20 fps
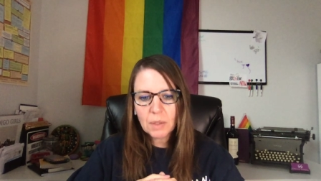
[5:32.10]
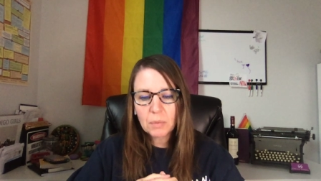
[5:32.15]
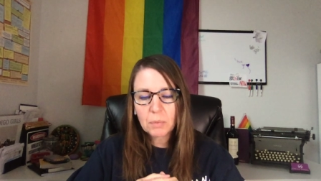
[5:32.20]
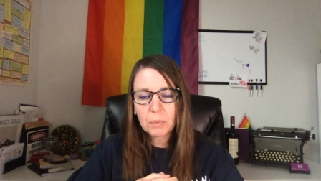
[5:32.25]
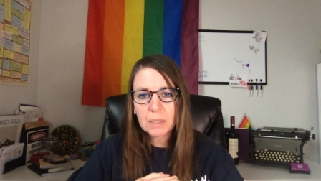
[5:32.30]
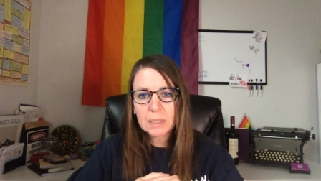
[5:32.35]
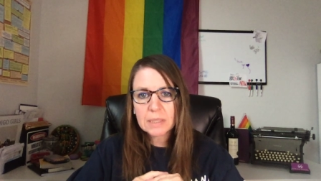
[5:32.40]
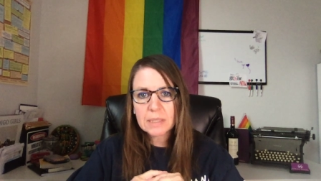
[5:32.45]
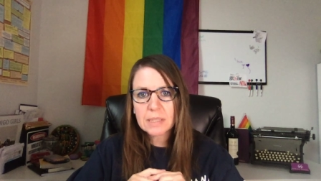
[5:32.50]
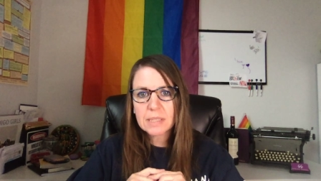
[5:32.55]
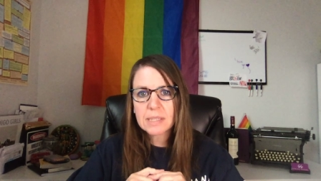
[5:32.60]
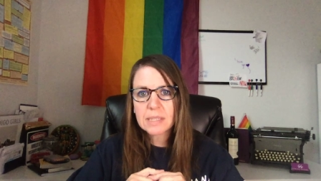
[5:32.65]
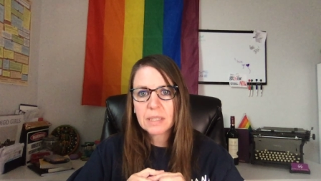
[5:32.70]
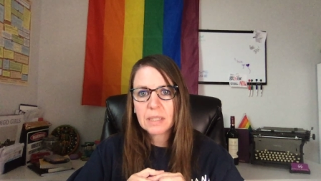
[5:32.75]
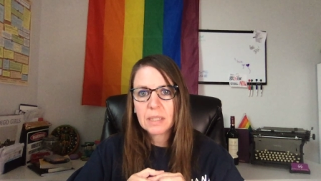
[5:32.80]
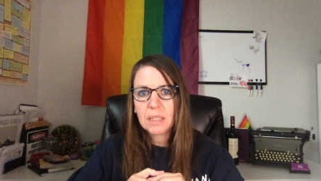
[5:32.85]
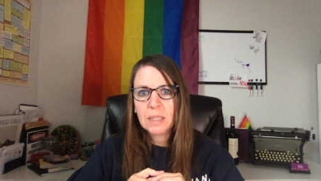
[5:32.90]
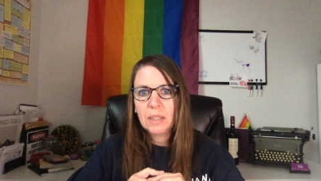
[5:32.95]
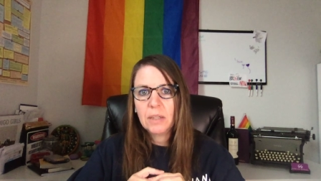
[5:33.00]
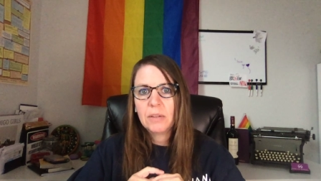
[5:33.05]
was
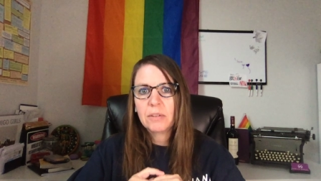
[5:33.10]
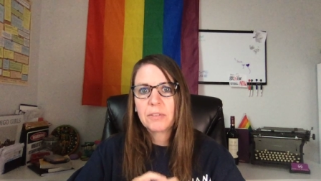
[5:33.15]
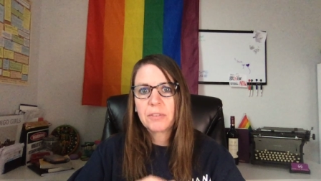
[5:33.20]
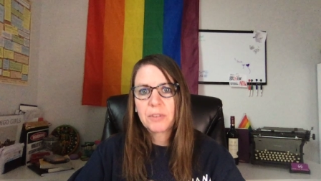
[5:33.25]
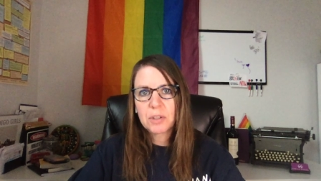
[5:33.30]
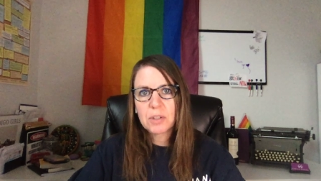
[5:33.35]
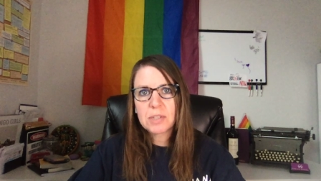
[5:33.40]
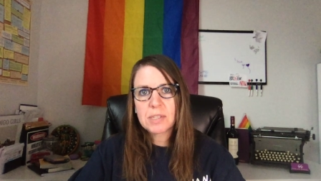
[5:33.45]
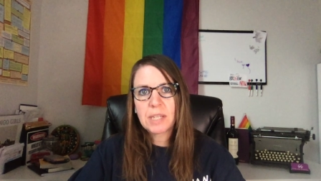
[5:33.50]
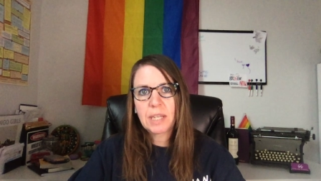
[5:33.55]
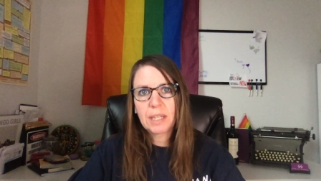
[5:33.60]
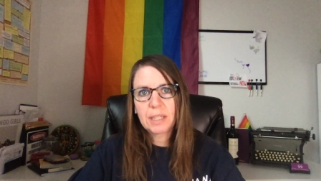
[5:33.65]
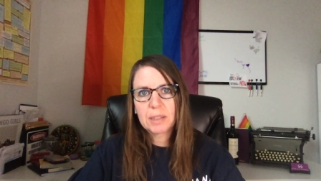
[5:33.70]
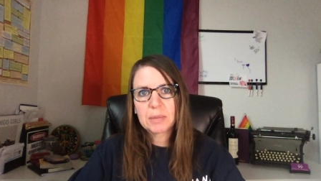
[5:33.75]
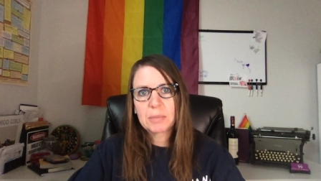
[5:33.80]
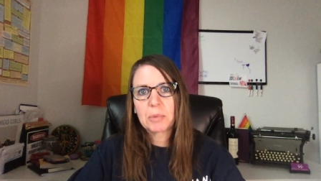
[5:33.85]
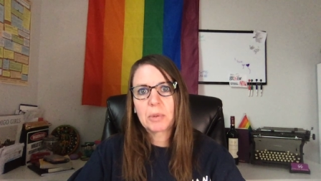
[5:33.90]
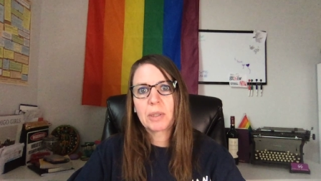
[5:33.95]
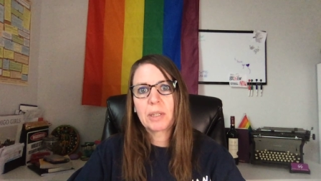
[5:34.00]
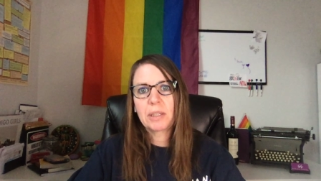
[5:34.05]
first thing in
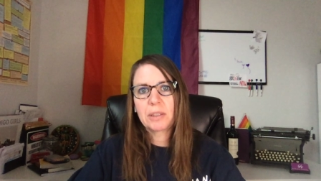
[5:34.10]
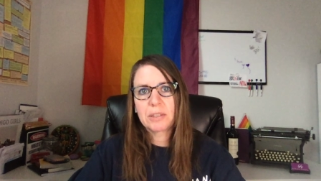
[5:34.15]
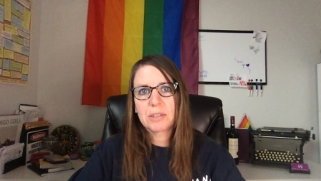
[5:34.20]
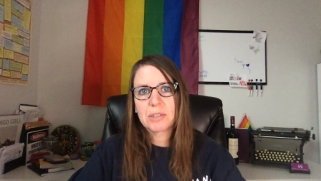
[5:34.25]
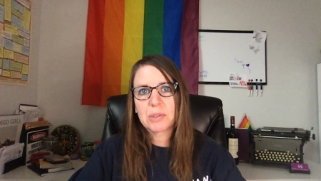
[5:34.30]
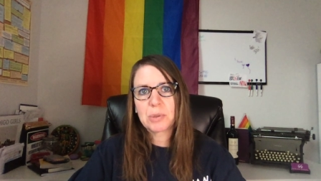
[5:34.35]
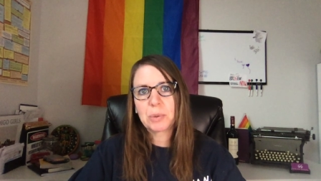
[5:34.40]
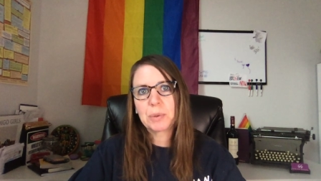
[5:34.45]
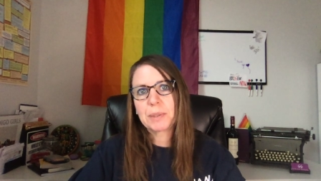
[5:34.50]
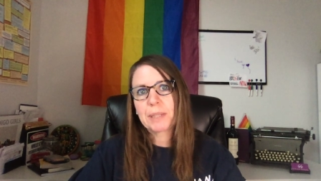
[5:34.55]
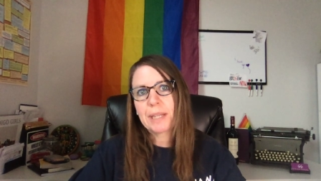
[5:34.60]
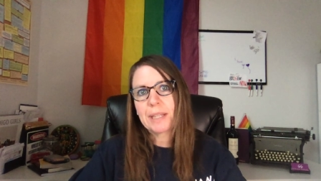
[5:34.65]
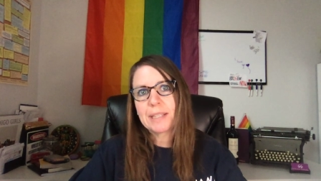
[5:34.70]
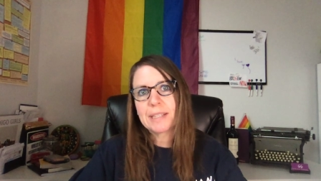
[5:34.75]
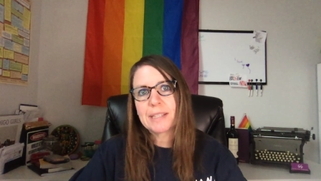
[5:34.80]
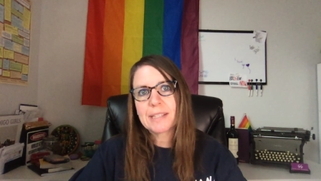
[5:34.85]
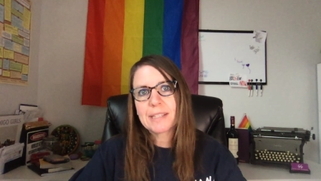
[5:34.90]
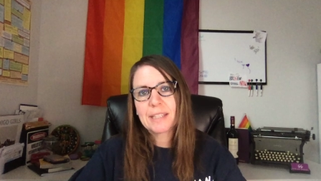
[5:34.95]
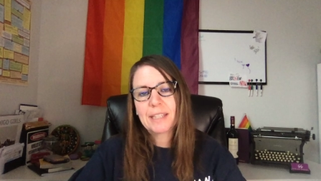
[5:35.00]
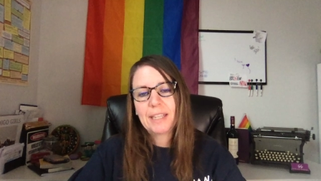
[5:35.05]
the morning on school
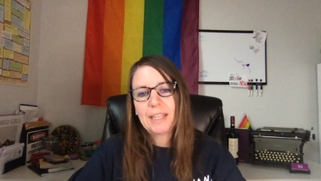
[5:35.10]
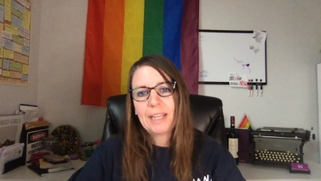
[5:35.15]
days.